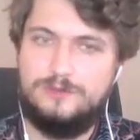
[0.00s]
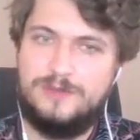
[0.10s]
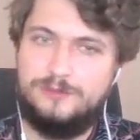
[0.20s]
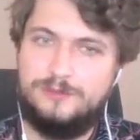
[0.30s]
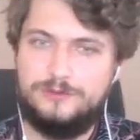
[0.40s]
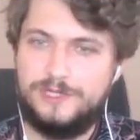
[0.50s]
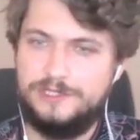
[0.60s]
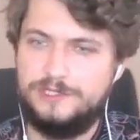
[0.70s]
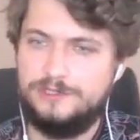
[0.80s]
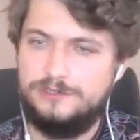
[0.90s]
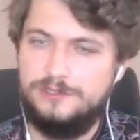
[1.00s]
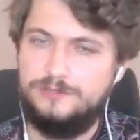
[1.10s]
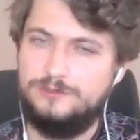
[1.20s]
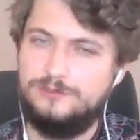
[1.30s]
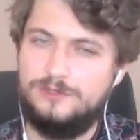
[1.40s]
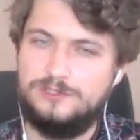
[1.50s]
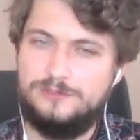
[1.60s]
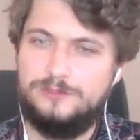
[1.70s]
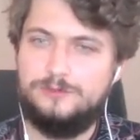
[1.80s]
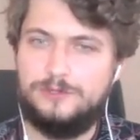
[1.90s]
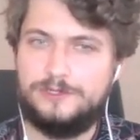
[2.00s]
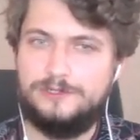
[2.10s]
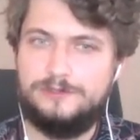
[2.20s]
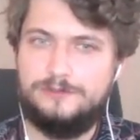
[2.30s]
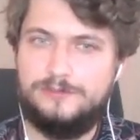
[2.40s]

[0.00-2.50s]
a memory range, it would possibly work.